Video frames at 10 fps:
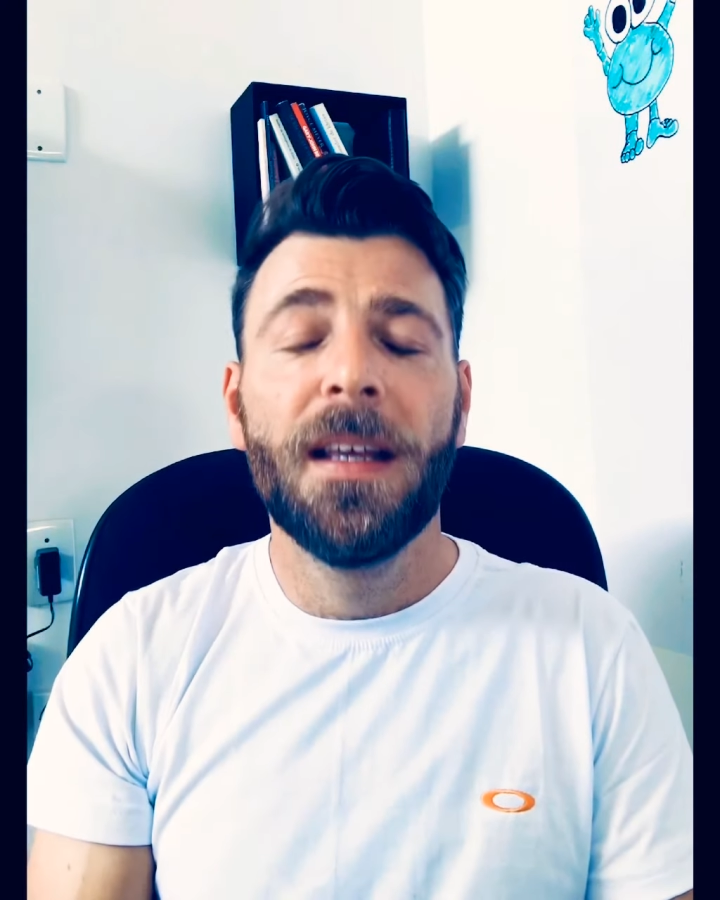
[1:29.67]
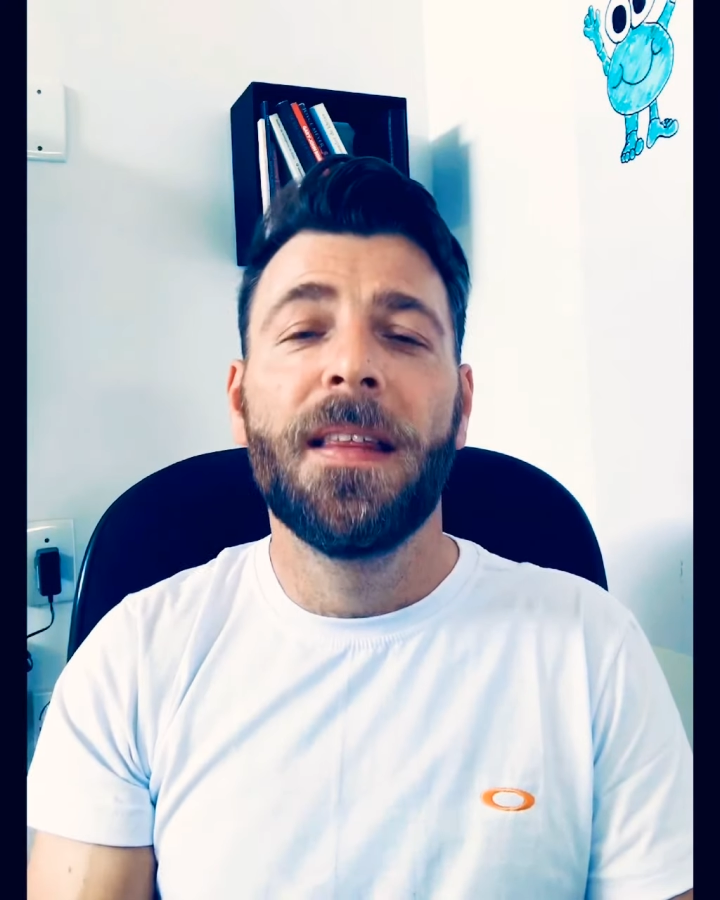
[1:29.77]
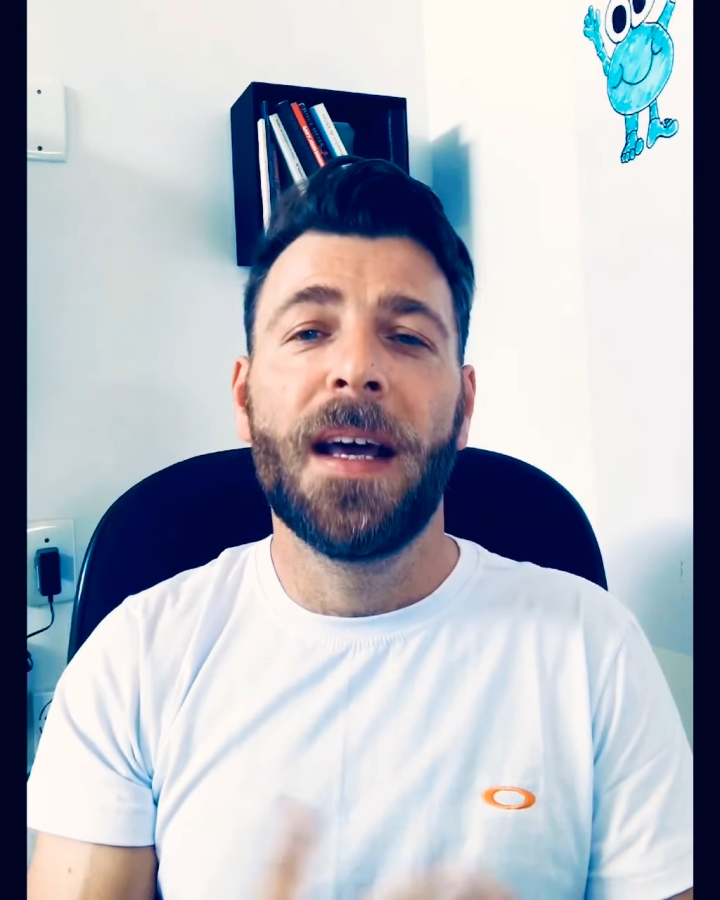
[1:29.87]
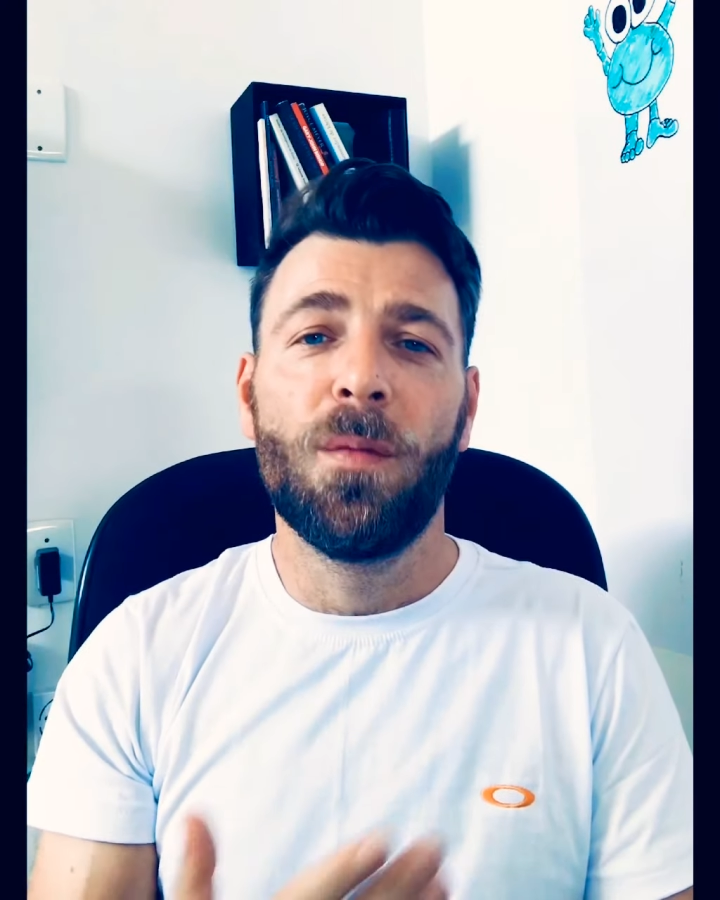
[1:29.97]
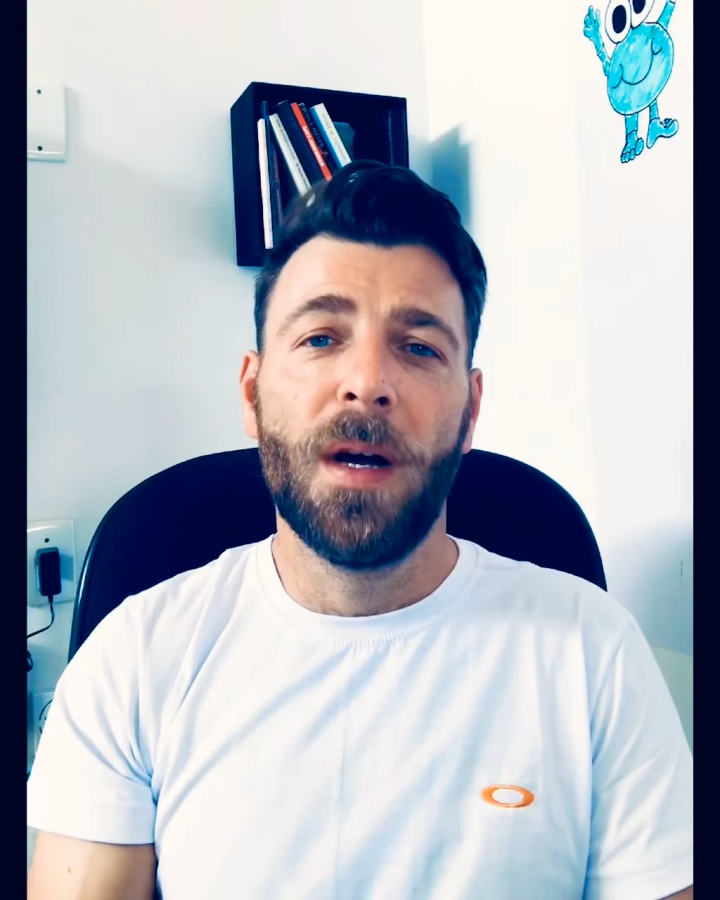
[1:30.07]

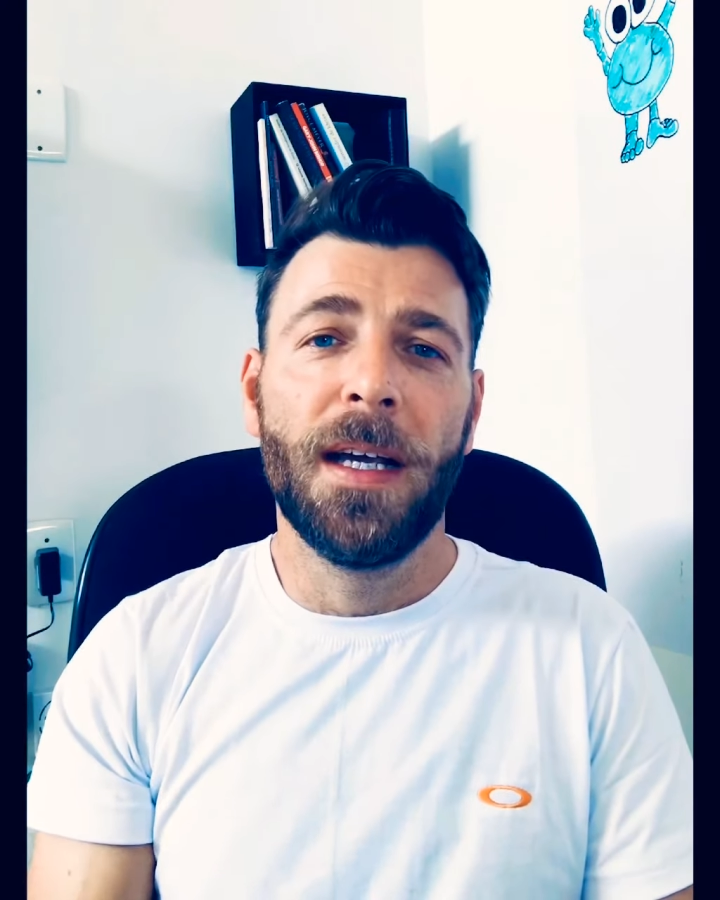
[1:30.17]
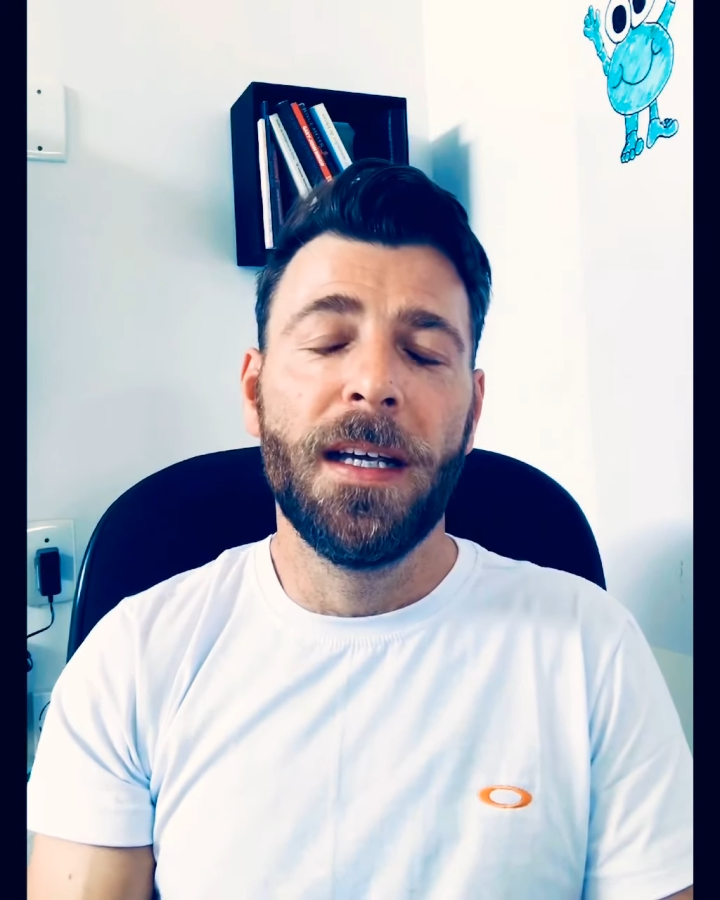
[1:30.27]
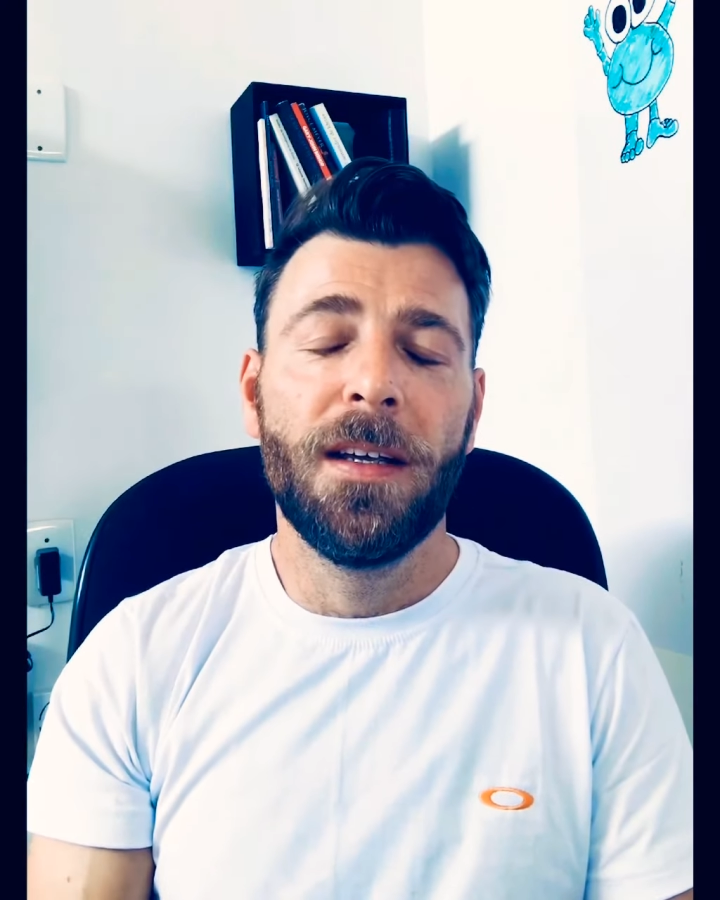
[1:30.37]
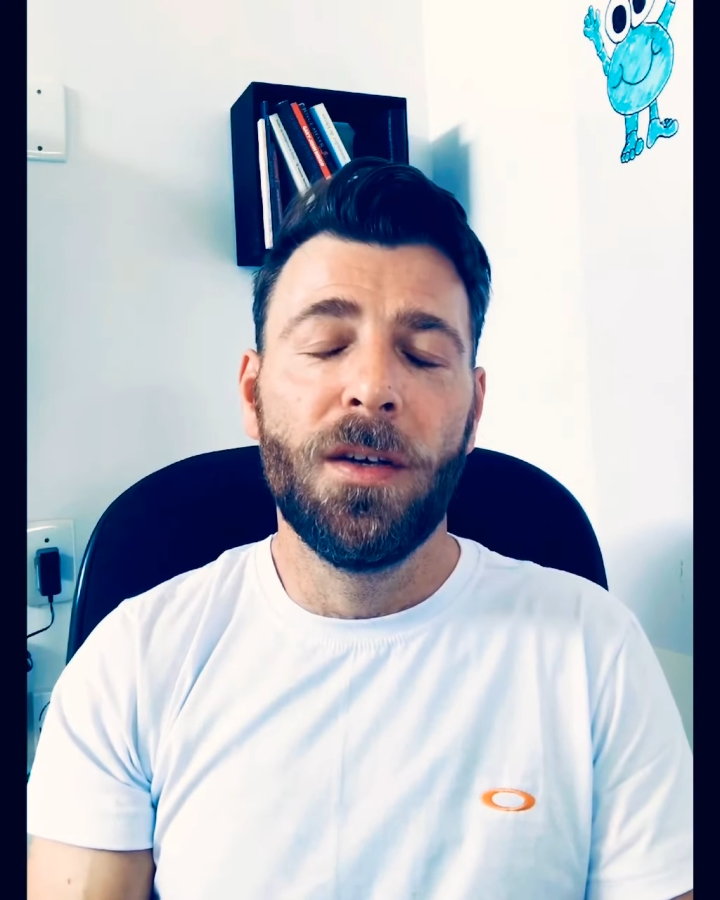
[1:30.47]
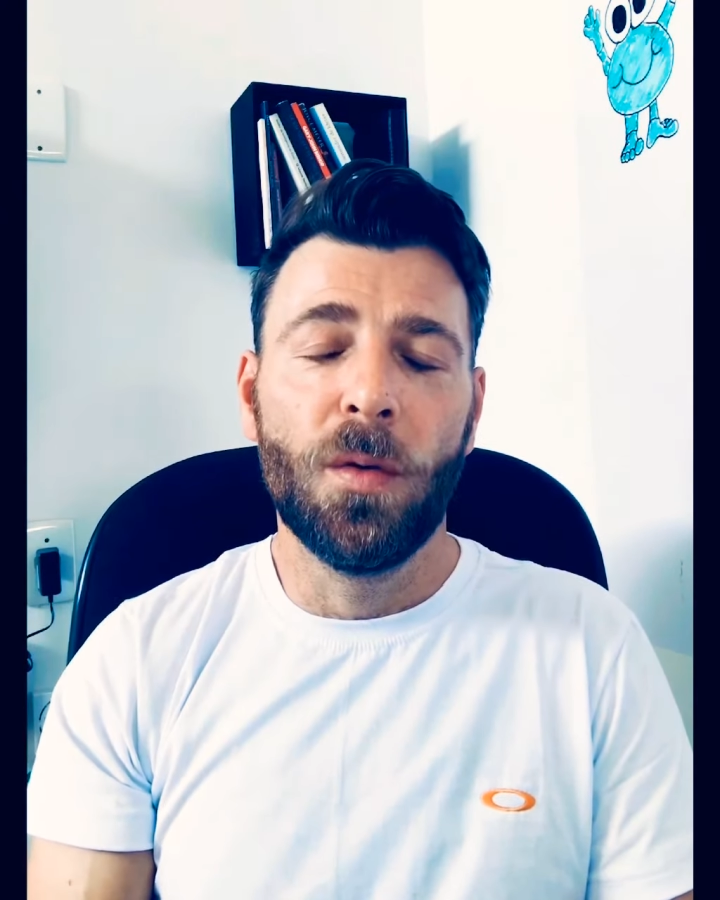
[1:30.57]
that way
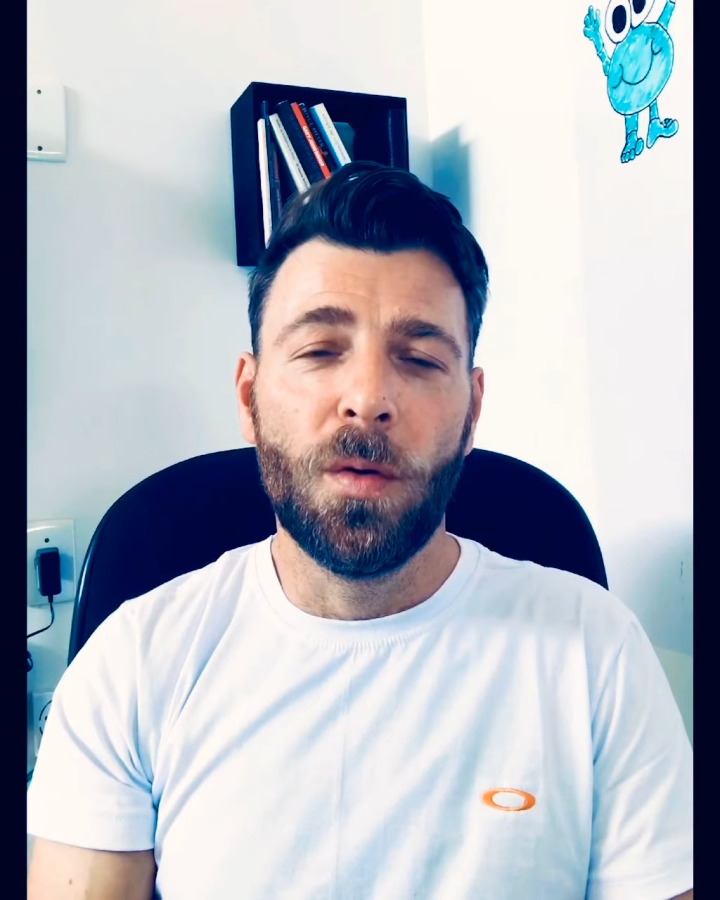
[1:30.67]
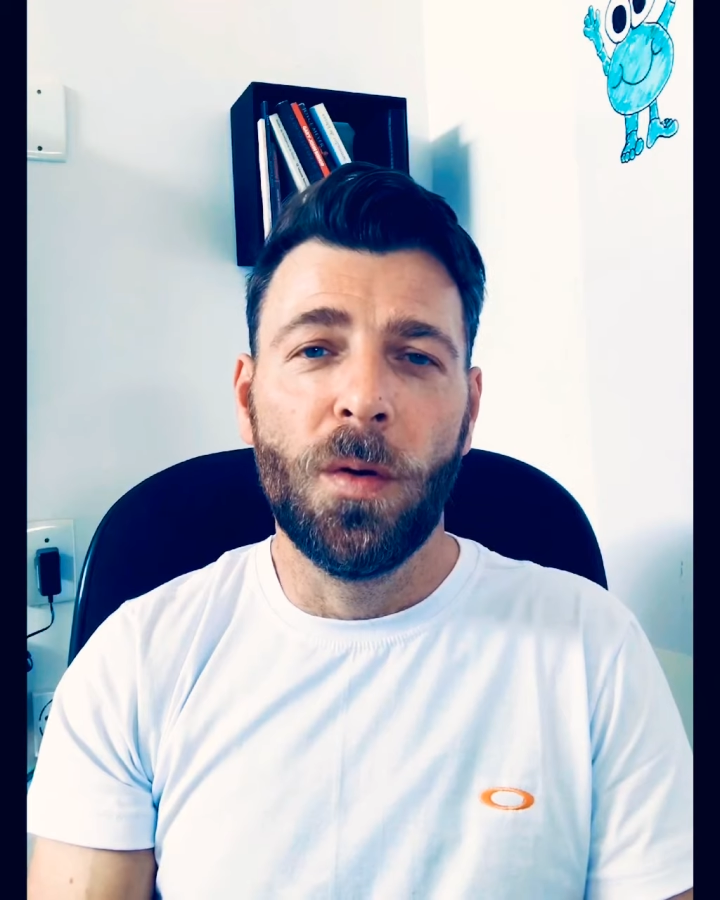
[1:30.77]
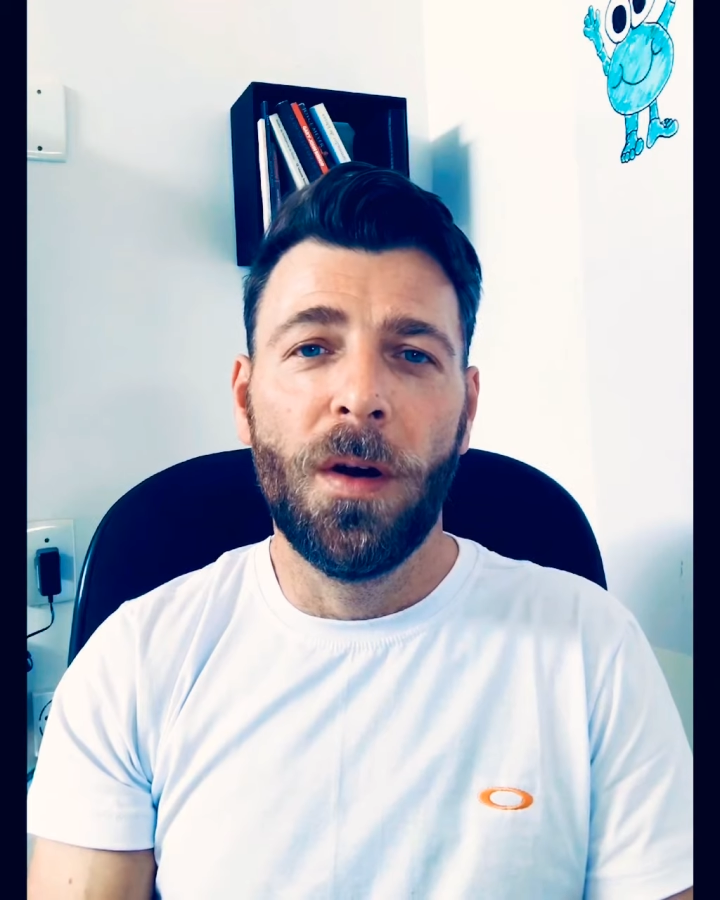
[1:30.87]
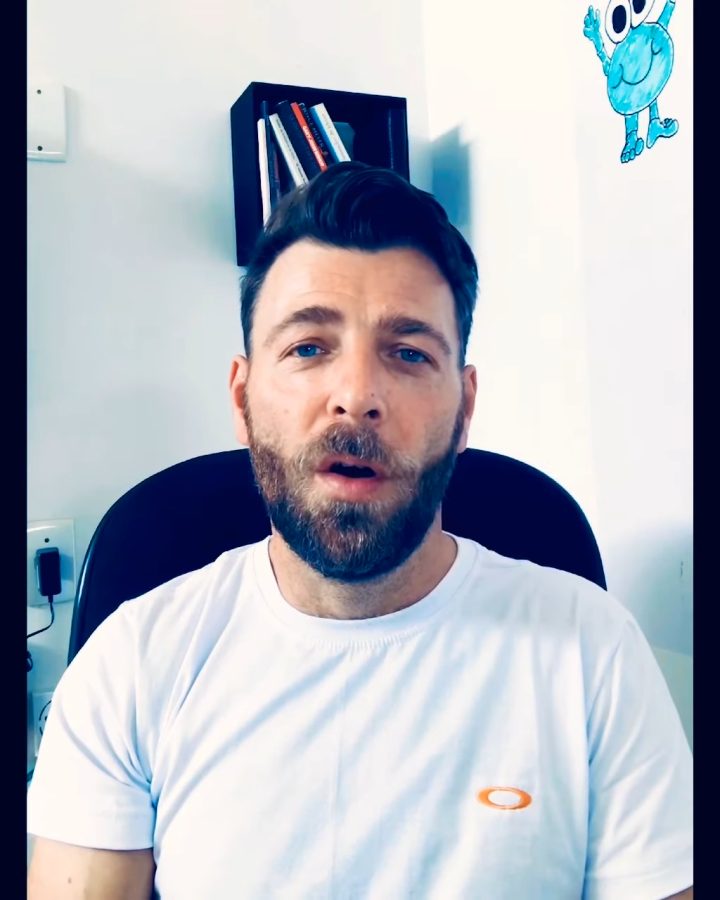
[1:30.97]
you're